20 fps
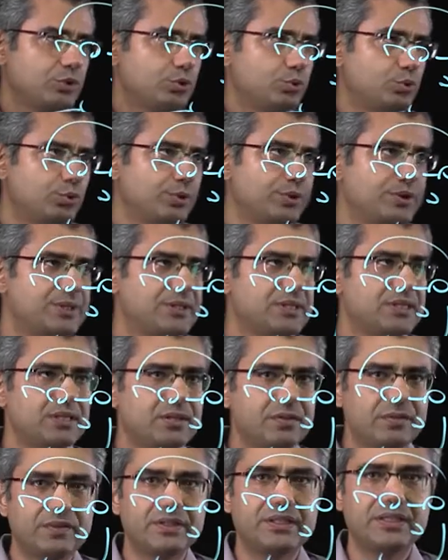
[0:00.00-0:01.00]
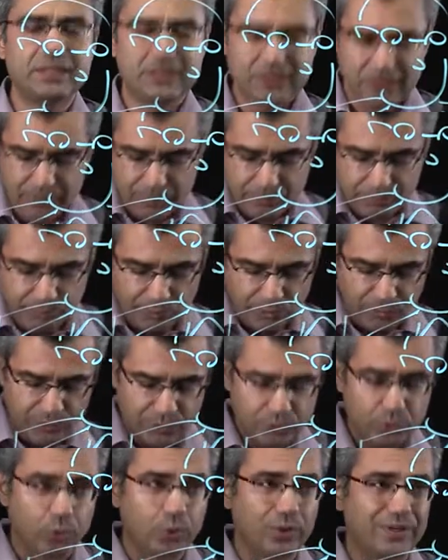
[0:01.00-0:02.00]
to receive this
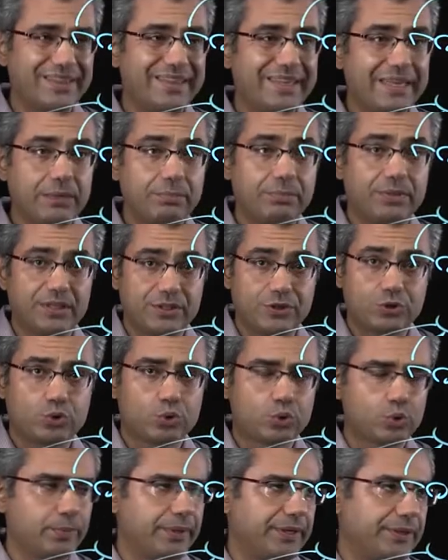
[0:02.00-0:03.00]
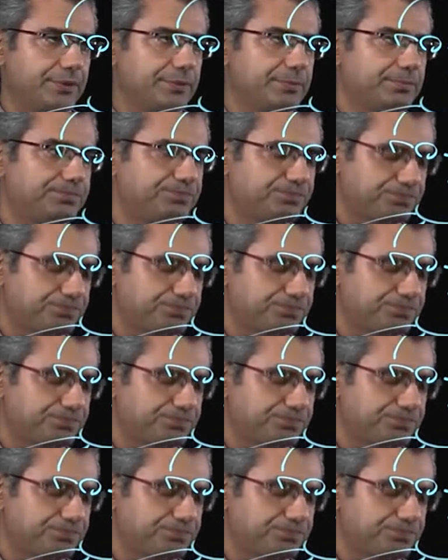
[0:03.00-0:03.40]
bond or debt instrument.